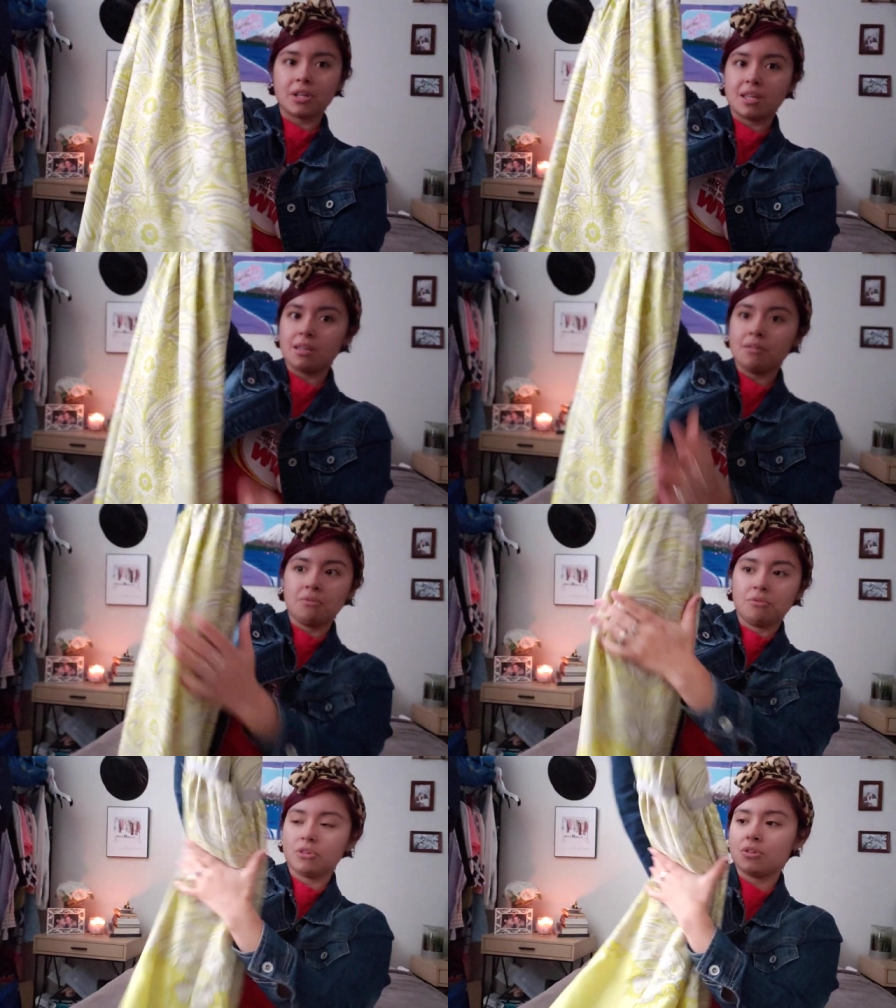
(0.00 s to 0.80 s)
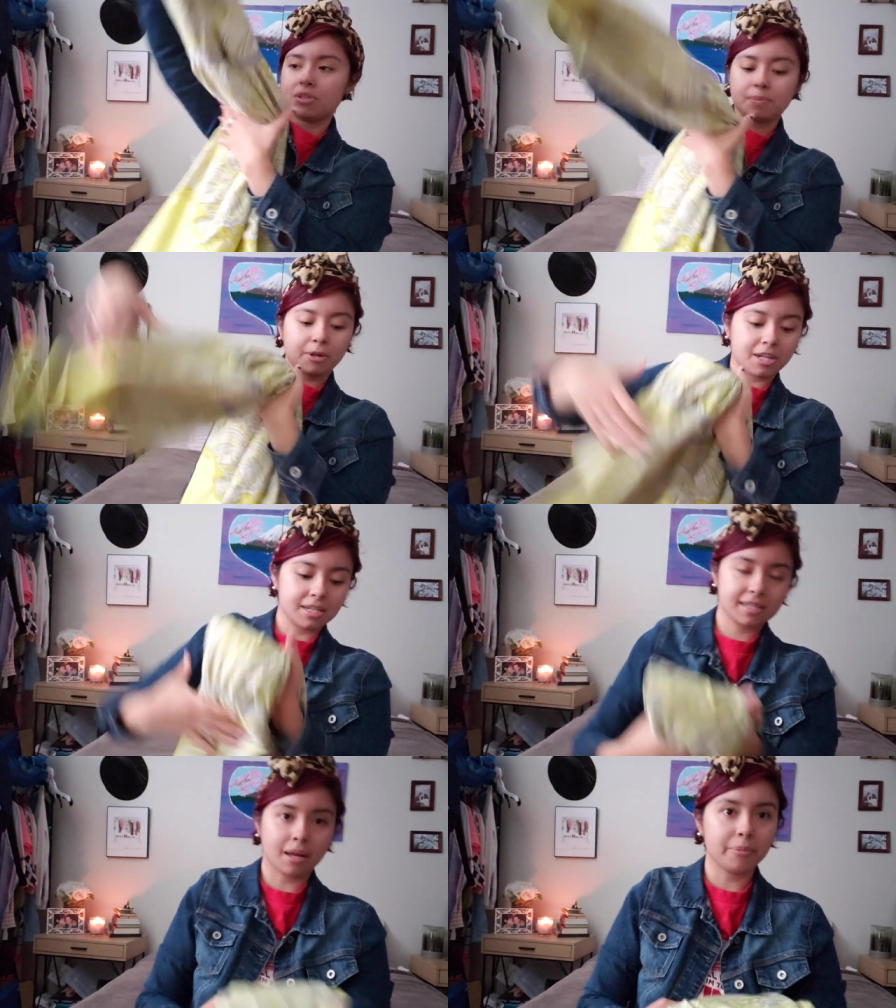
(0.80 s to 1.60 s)
pretty for
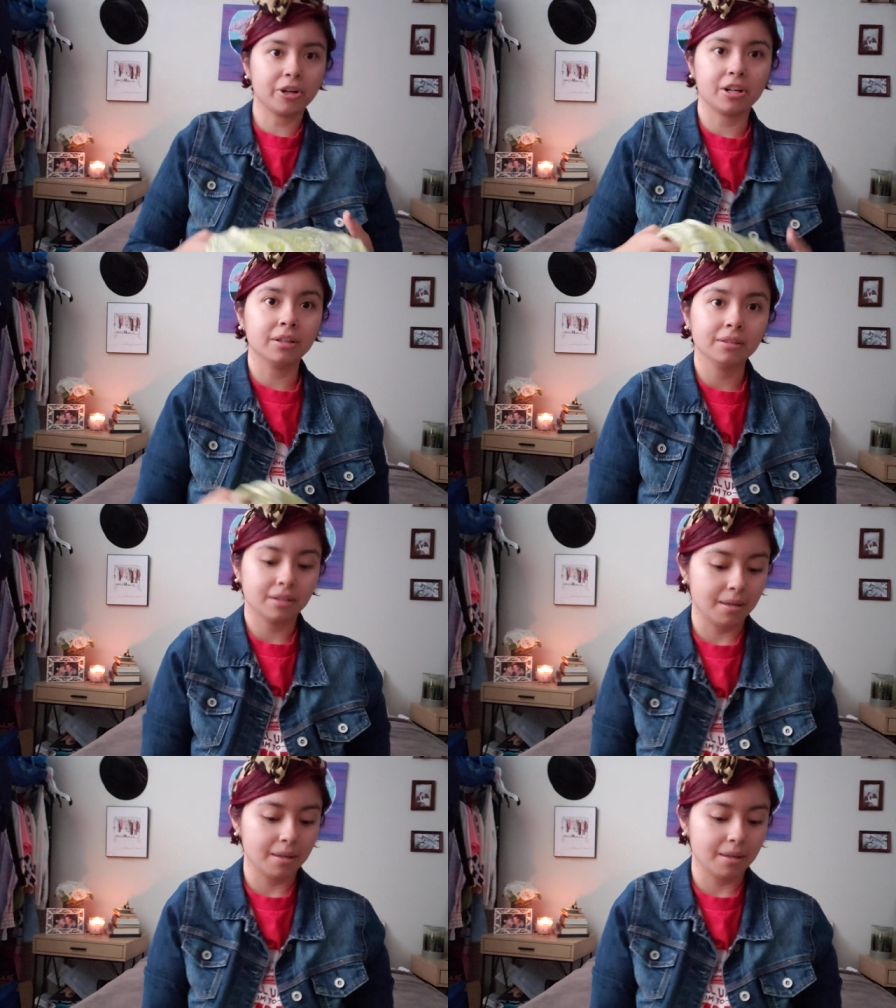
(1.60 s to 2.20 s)
spring, summer.